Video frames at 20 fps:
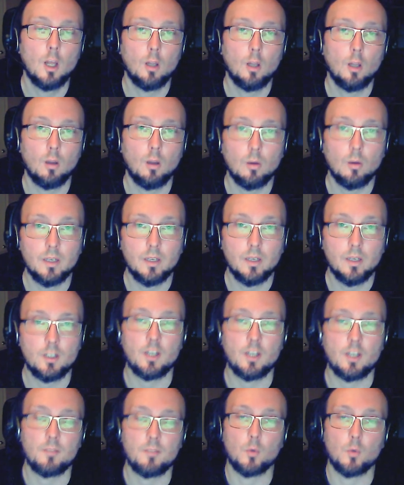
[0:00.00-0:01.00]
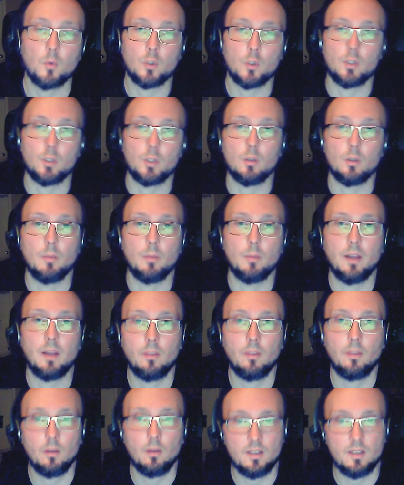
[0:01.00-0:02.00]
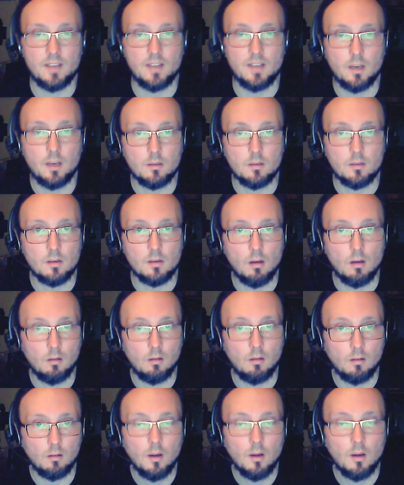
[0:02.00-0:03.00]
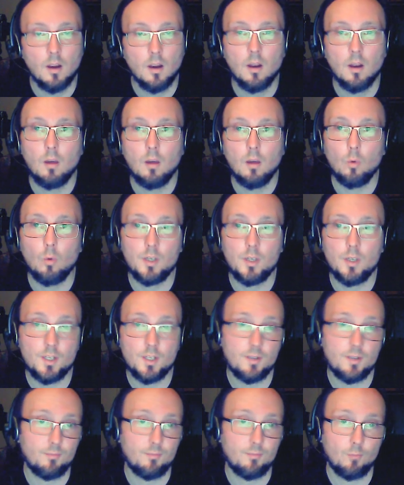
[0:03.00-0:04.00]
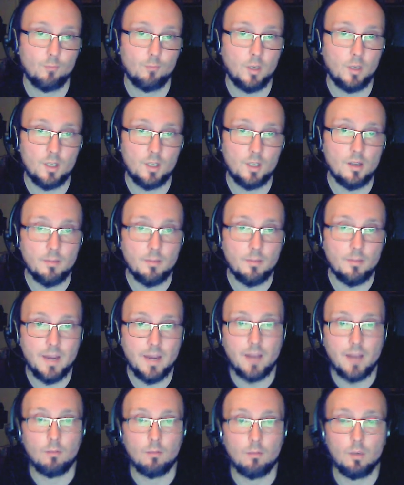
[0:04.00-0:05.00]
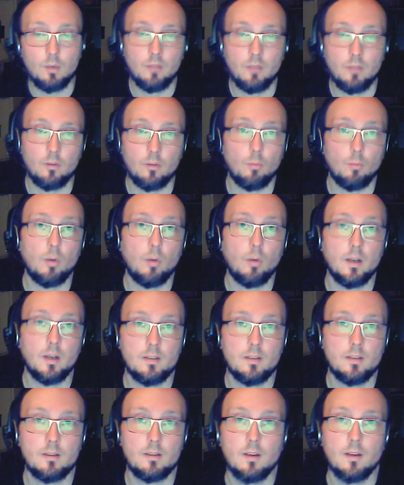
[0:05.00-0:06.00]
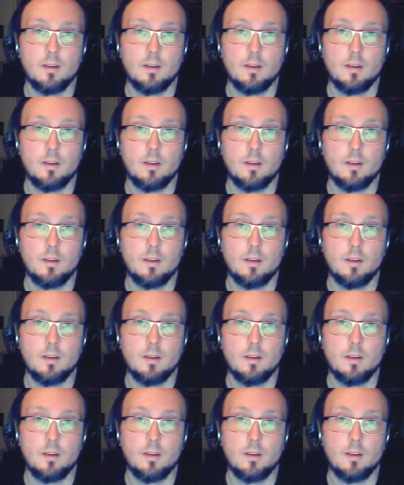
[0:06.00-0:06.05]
longish exposure, about 30 seconds long, which is not bad really for the price.